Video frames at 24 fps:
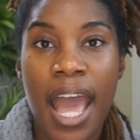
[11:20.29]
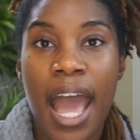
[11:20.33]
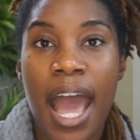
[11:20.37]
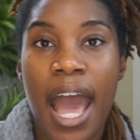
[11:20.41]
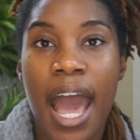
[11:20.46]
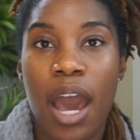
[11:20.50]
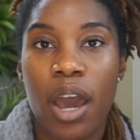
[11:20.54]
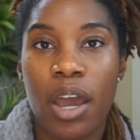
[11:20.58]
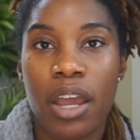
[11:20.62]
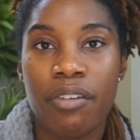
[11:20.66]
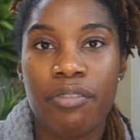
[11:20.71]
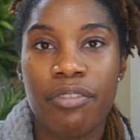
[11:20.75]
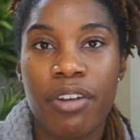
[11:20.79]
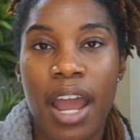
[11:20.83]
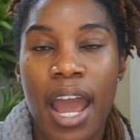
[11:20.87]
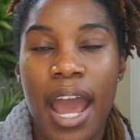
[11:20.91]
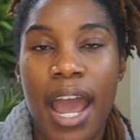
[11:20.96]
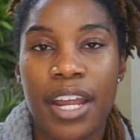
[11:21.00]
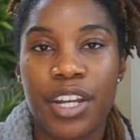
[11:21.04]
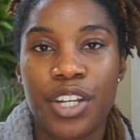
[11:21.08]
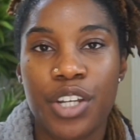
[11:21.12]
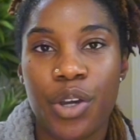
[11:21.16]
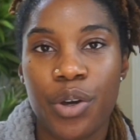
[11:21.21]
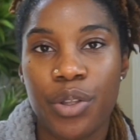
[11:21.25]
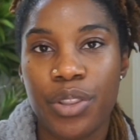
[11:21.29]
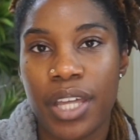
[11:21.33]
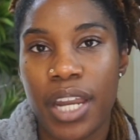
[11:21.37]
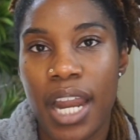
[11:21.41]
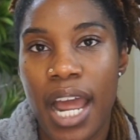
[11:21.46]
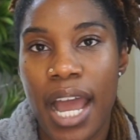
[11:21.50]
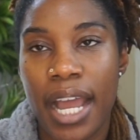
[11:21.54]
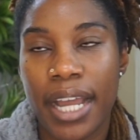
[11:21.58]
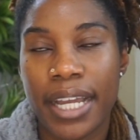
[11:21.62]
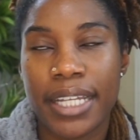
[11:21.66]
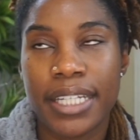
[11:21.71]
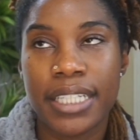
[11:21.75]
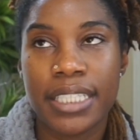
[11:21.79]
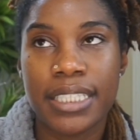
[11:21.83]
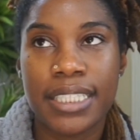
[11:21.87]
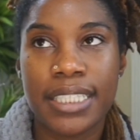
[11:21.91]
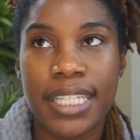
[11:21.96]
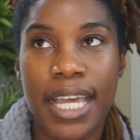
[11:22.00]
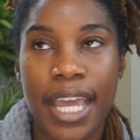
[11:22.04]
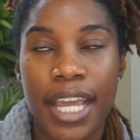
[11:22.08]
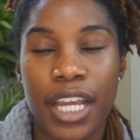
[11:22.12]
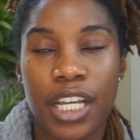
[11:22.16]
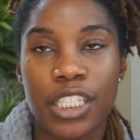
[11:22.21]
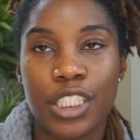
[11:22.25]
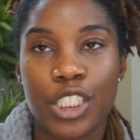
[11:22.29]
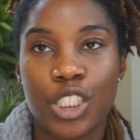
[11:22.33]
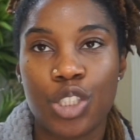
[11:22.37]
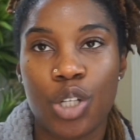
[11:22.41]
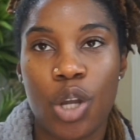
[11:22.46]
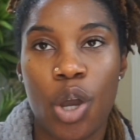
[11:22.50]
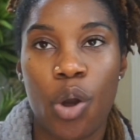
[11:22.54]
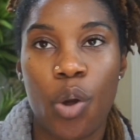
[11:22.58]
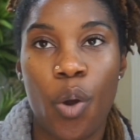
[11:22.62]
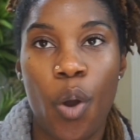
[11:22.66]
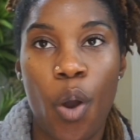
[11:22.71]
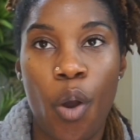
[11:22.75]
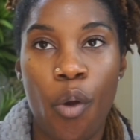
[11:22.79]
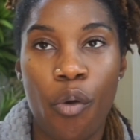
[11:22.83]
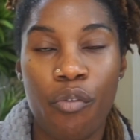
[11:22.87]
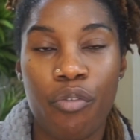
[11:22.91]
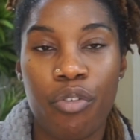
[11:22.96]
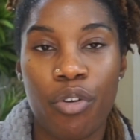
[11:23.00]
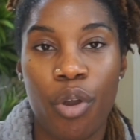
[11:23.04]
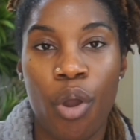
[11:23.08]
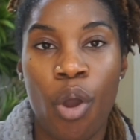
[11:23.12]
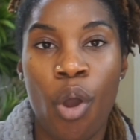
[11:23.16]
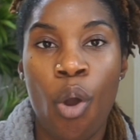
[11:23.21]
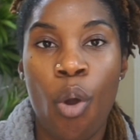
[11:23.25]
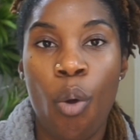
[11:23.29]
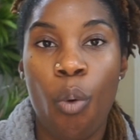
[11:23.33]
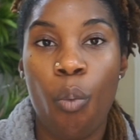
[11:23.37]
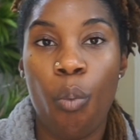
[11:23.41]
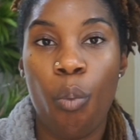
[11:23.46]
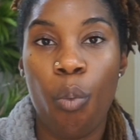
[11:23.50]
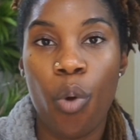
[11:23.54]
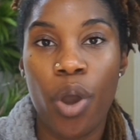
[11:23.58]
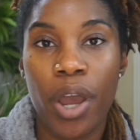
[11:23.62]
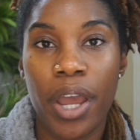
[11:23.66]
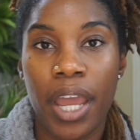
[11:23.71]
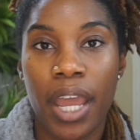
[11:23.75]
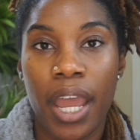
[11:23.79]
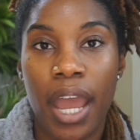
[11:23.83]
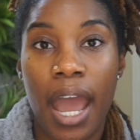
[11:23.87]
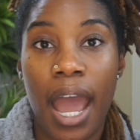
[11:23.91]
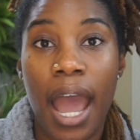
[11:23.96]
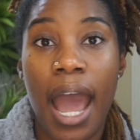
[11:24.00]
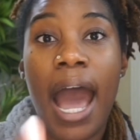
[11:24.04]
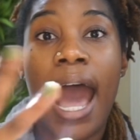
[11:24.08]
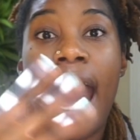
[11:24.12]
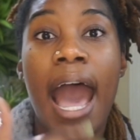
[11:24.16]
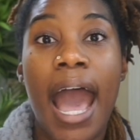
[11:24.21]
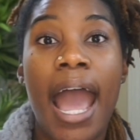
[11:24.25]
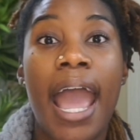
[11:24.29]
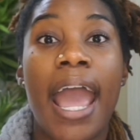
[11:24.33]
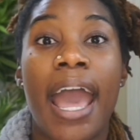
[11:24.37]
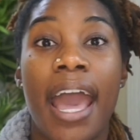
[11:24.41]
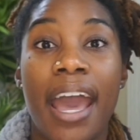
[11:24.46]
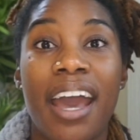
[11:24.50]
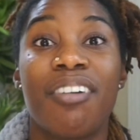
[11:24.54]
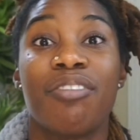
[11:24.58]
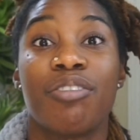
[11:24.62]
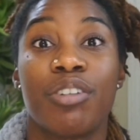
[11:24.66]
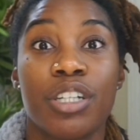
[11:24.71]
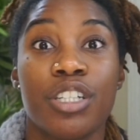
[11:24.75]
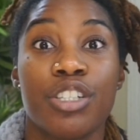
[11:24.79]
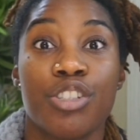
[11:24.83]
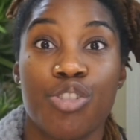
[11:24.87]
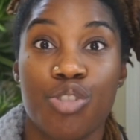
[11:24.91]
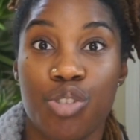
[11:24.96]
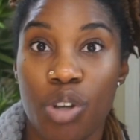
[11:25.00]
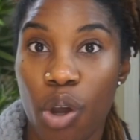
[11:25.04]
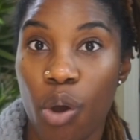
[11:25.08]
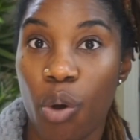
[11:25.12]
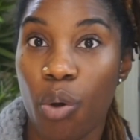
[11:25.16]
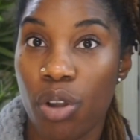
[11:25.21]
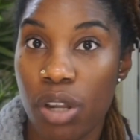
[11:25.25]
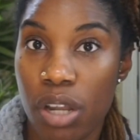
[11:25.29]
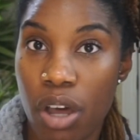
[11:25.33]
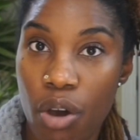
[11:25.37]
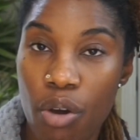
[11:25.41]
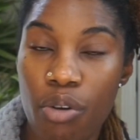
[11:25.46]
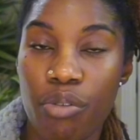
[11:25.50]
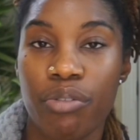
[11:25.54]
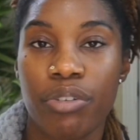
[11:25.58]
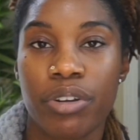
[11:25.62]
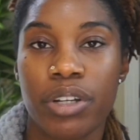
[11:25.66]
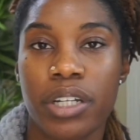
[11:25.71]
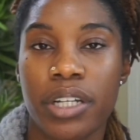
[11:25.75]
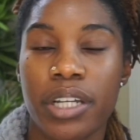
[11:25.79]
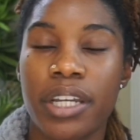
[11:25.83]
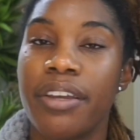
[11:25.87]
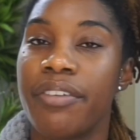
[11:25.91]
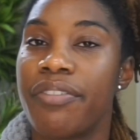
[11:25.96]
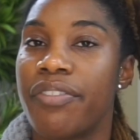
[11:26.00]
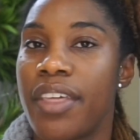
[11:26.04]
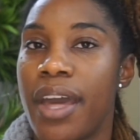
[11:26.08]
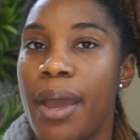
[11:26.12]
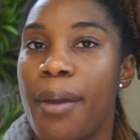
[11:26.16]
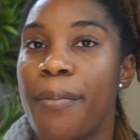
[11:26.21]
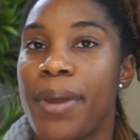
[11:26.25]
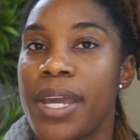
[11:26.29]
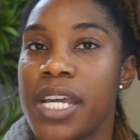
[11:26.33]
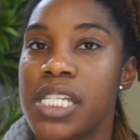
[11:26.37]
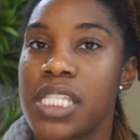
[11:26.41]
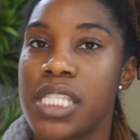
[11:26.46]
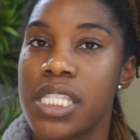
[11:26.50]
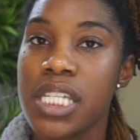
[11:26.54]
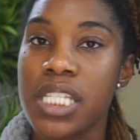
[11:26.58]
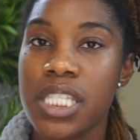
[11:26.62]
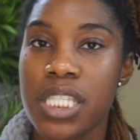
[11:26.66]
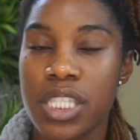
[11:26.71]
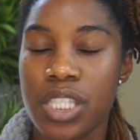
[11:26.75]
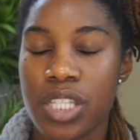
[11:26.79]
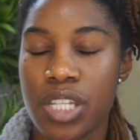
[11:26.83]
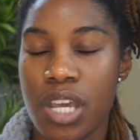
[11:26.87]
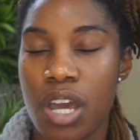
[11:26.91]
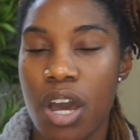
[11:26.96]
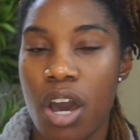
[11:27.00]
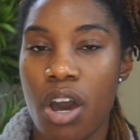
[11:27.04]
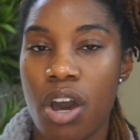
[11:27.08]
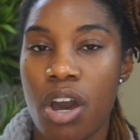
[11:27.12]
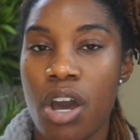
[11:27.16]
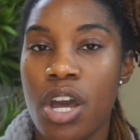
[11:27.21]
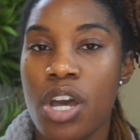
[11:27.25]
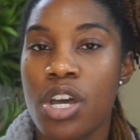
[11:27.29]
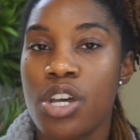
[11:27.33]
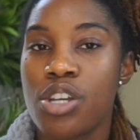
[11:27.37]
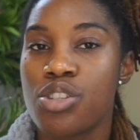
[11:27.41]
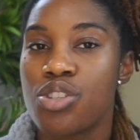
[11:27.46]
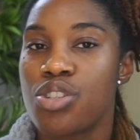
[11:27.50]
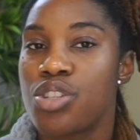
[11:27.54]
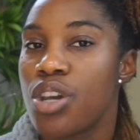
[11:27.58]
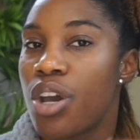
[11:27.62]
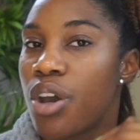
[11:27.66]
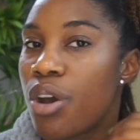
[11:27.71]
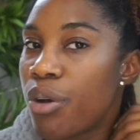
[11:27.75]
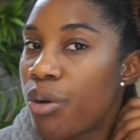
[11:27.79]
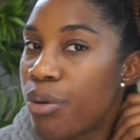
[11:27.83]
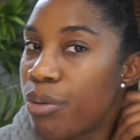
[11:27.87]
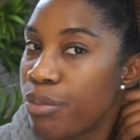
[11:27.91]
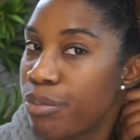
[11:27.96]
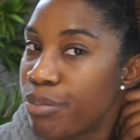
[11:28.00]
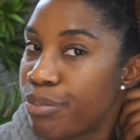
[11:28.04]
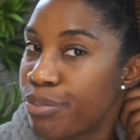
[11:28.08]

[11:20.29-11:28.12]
However, I know that I can take control over what I have control over, if that makes sense to y'all. So